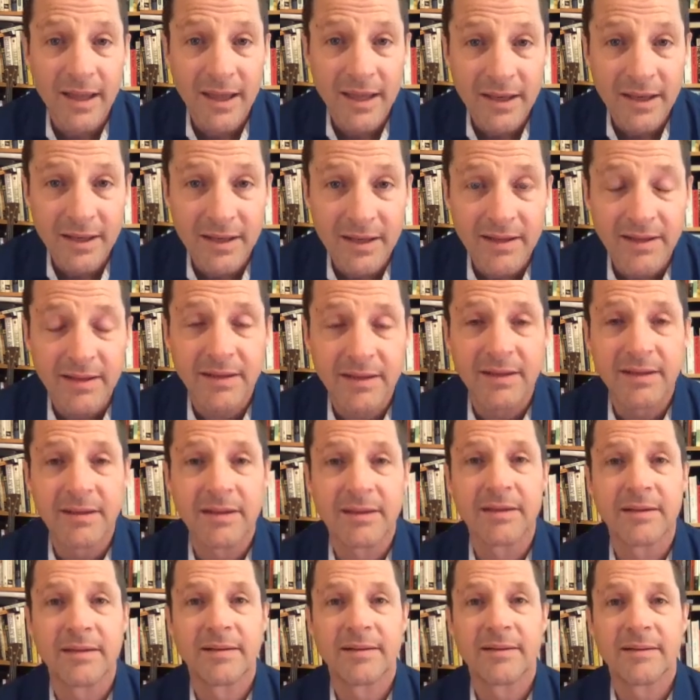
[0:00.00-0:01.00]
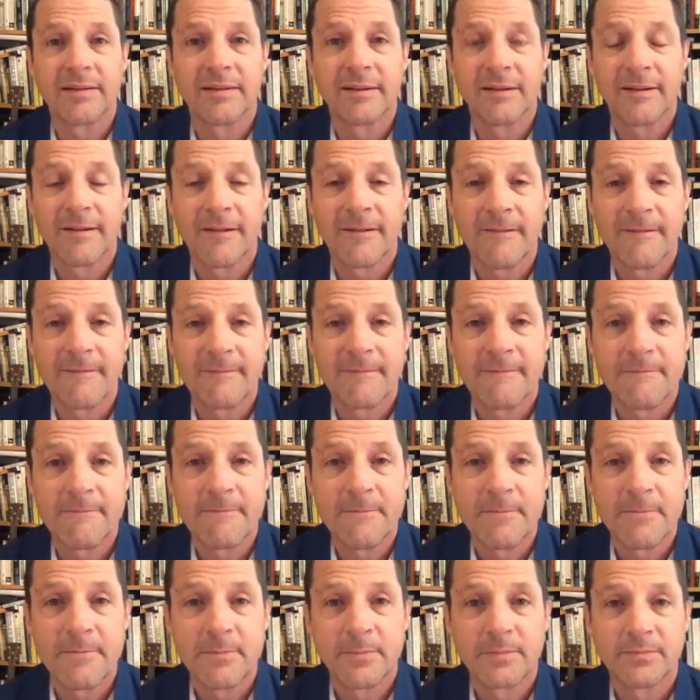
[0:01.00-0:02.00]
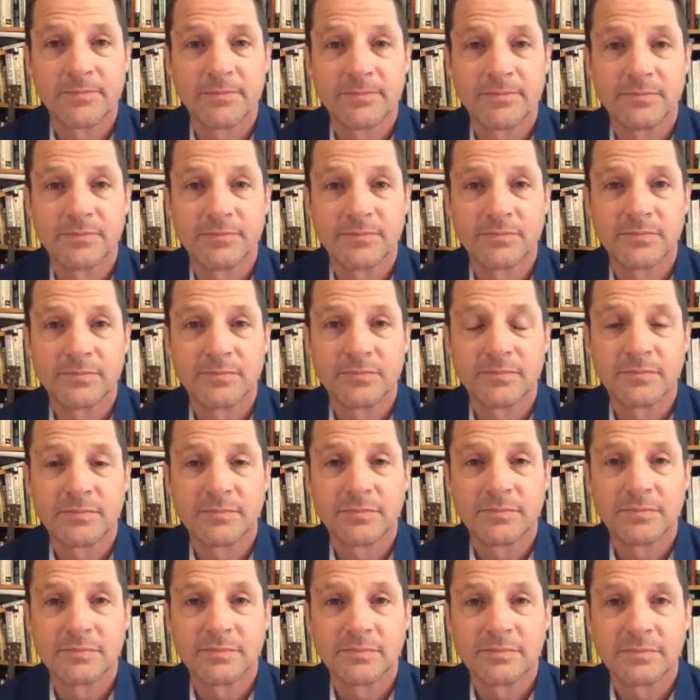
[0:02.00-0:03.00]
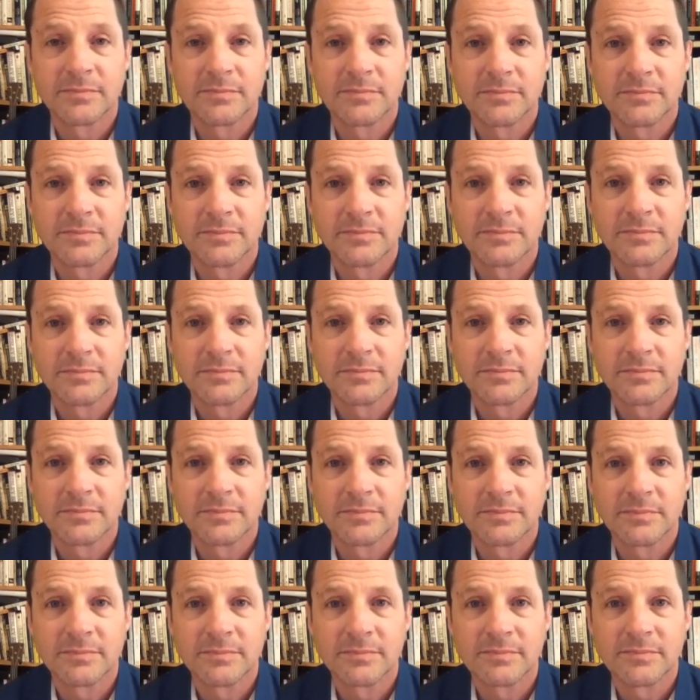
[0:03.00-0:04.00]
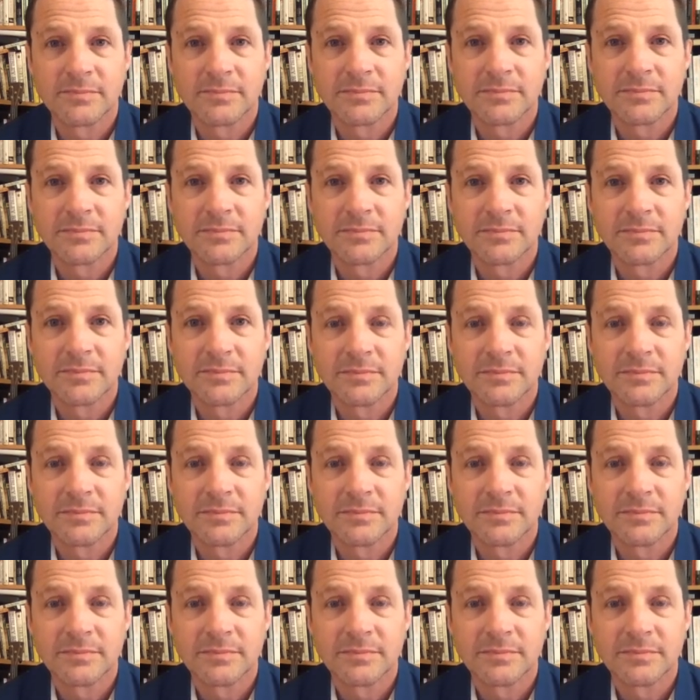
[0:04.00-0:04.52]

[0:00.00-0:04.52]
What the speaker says: No words are spoken by the person on screen.